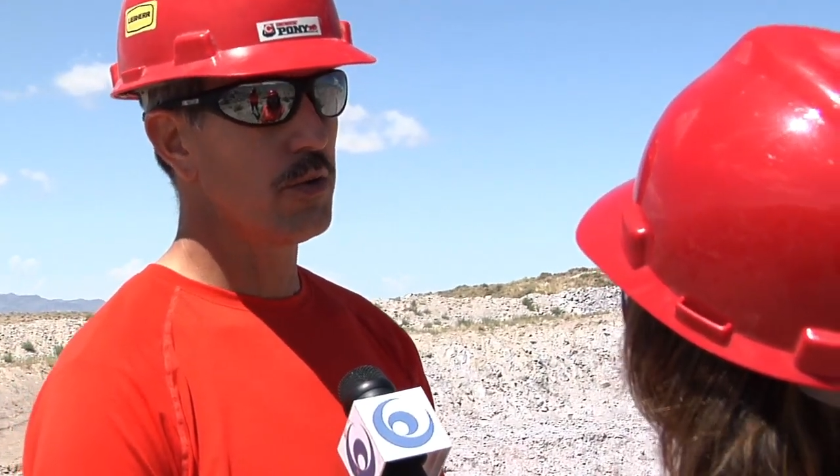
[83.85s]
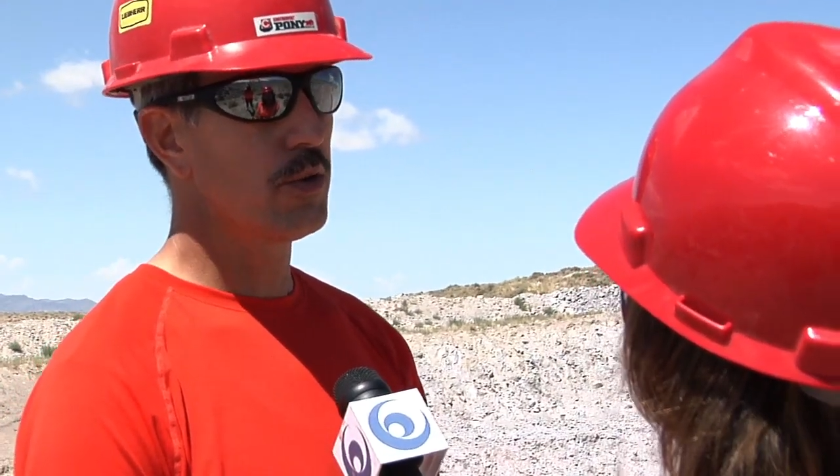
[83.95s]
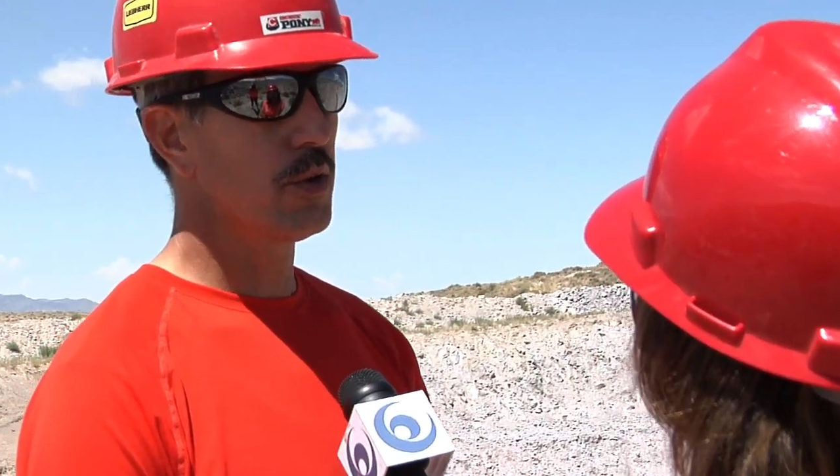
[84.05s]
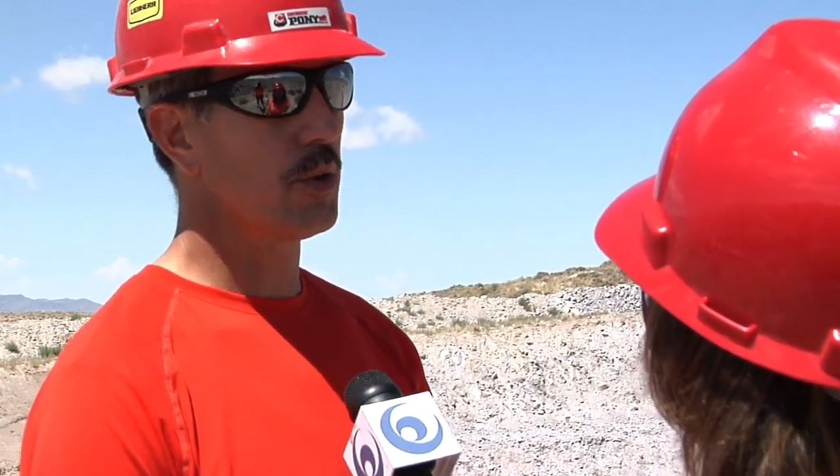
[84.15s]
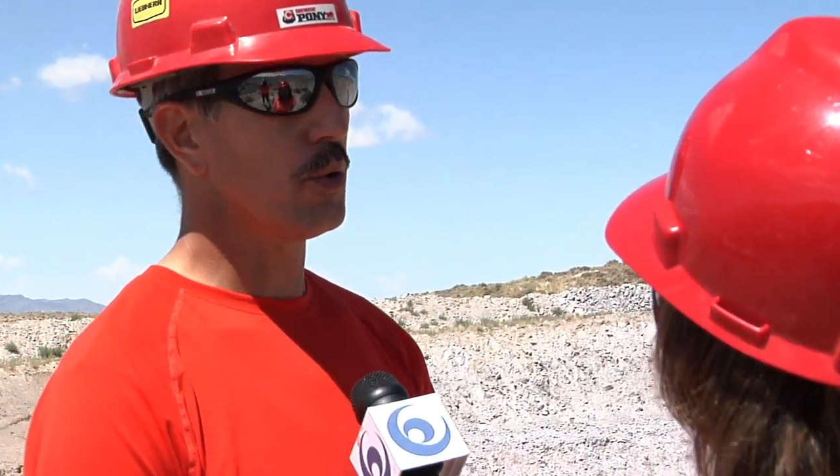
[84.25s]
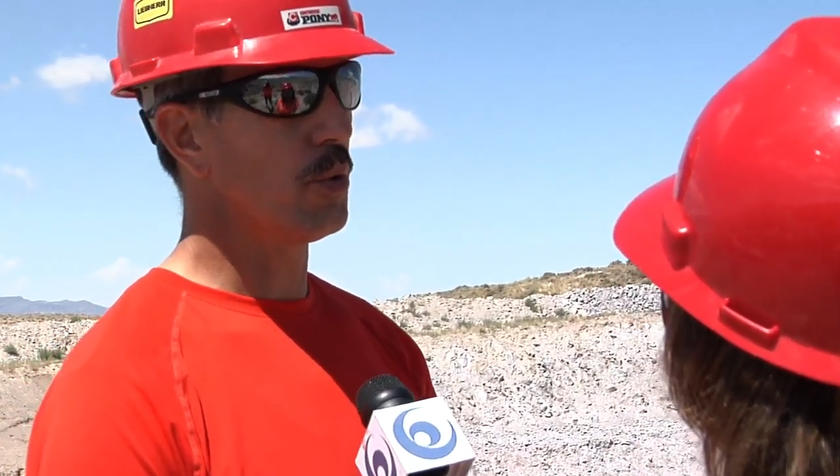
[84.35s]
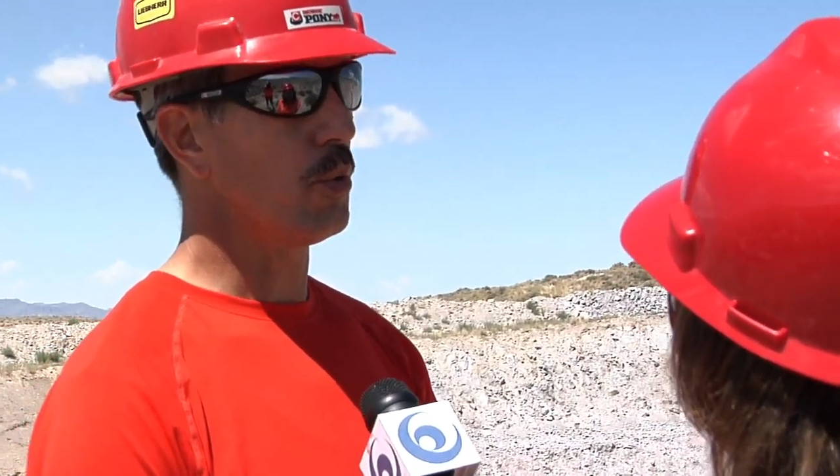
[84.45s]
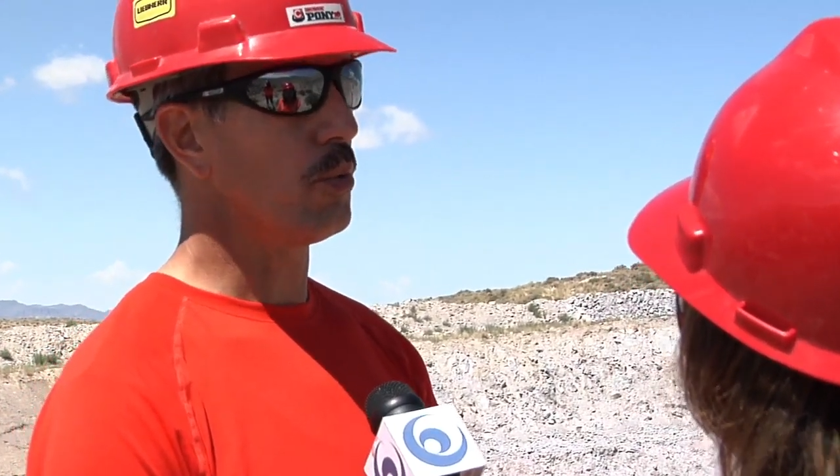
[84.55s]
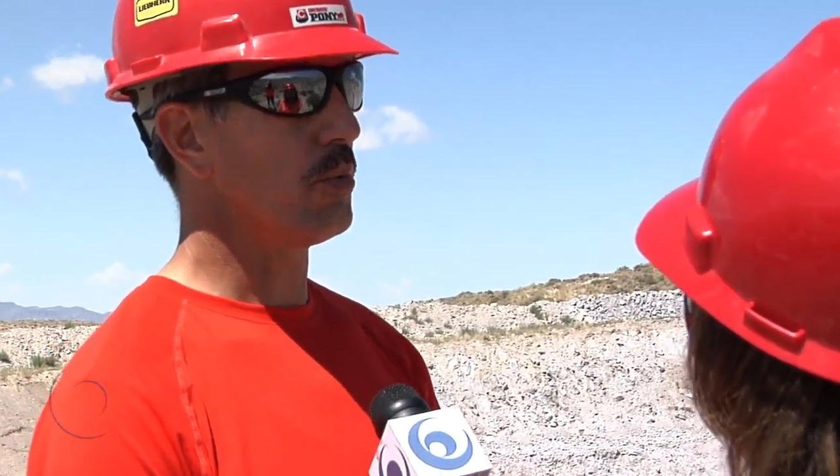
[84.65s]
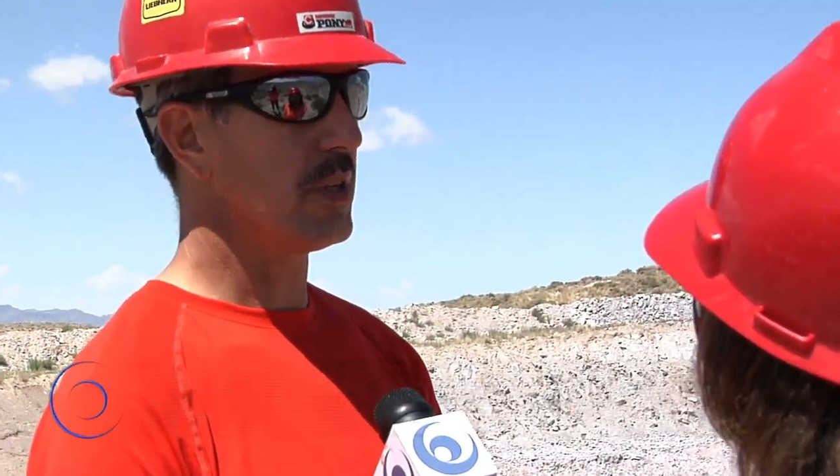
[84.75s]

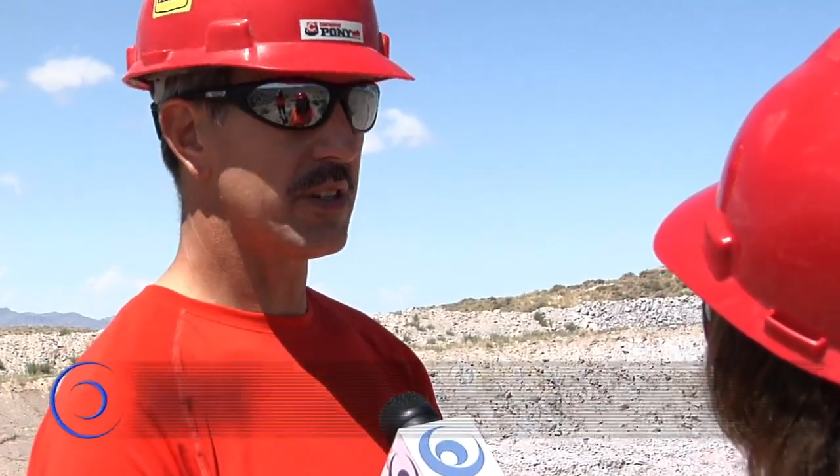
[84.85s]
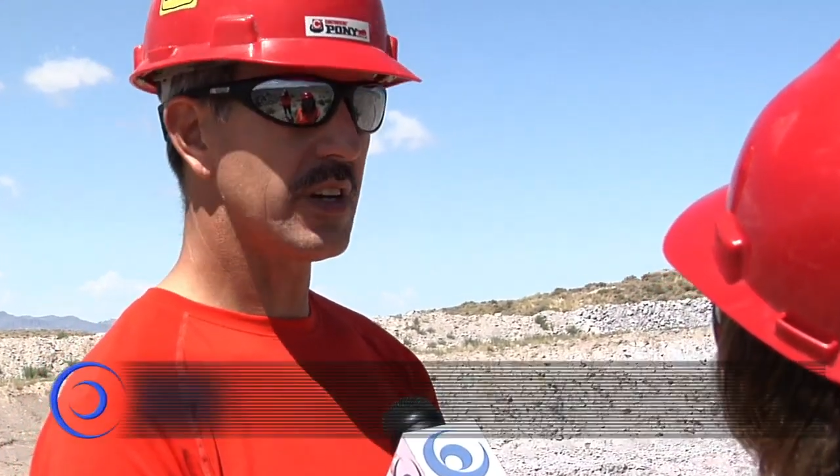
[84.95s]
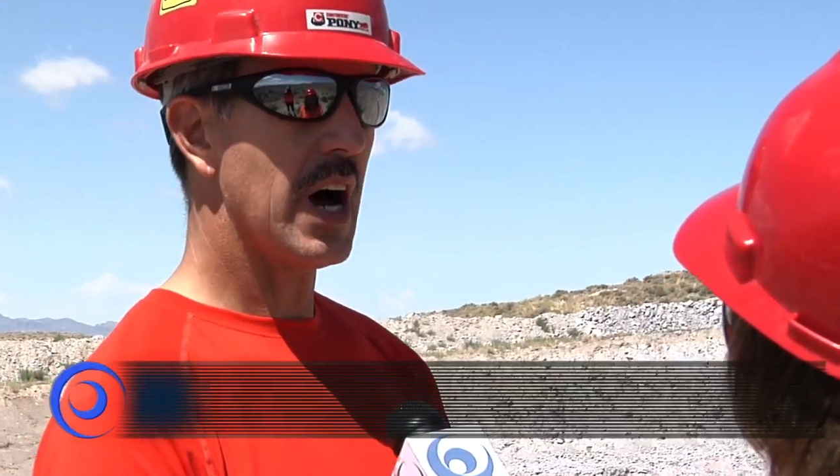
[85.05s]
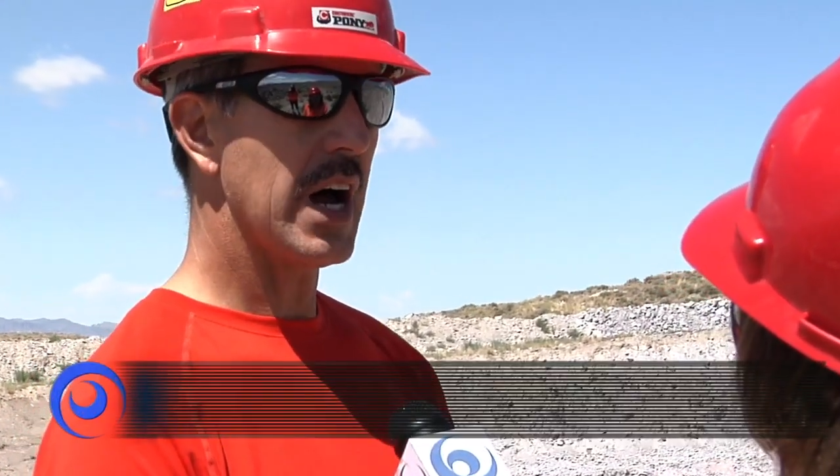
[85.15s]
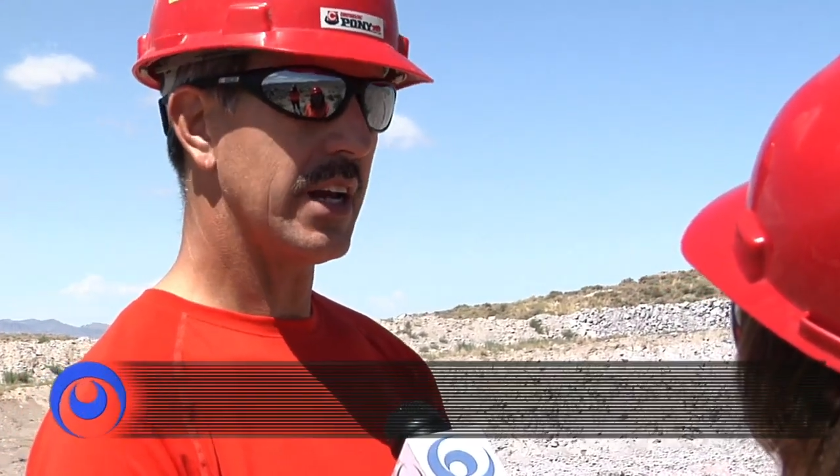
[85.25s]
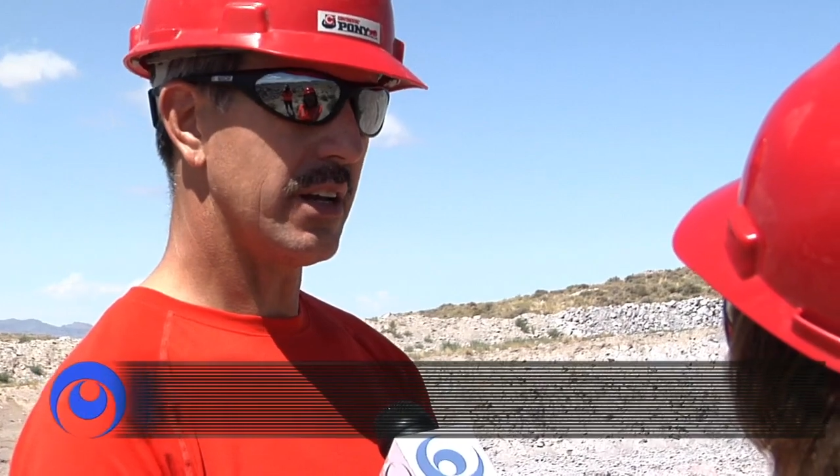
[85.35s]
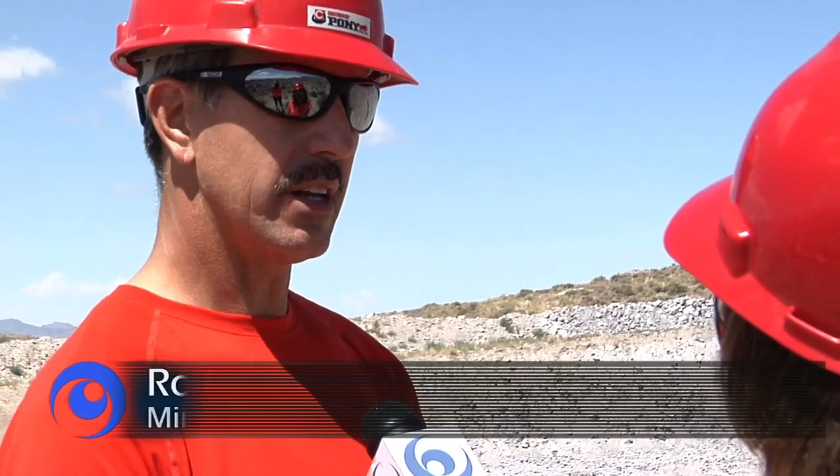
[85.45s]
to design